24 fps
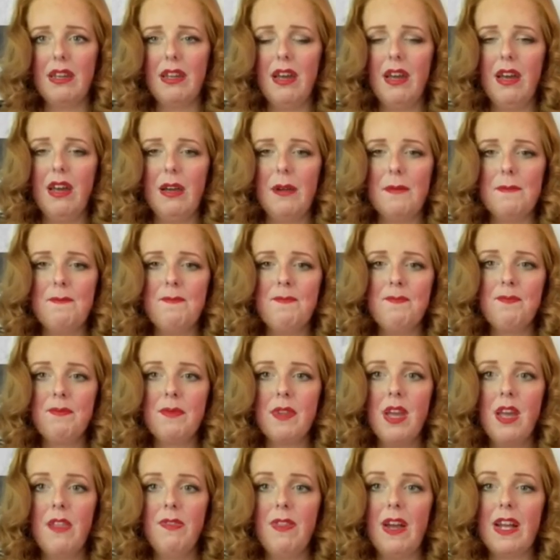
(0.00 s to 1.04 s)
Um,
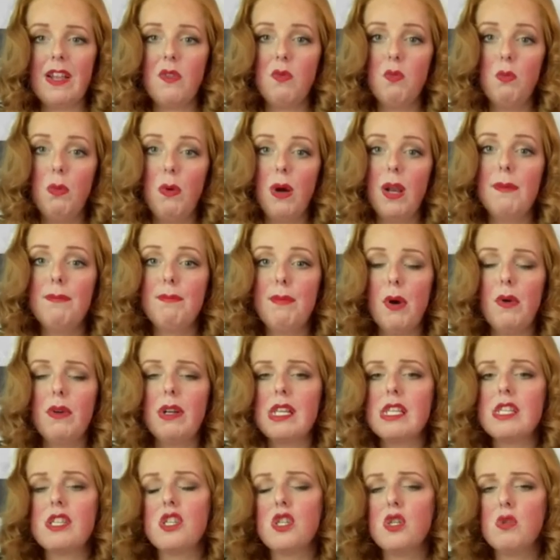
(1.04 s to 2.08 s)
that's one
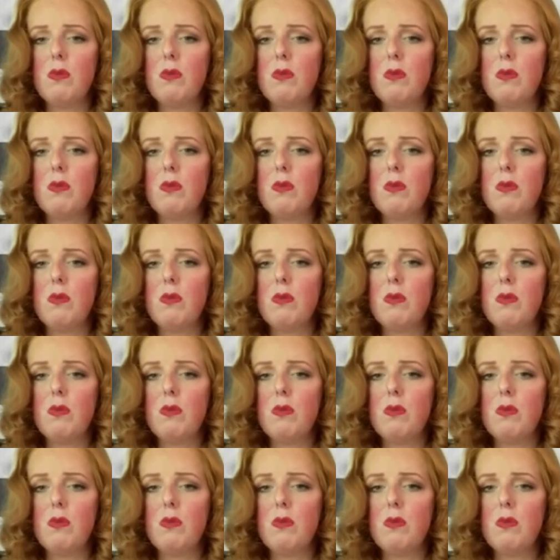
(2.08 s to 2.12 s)
bonus to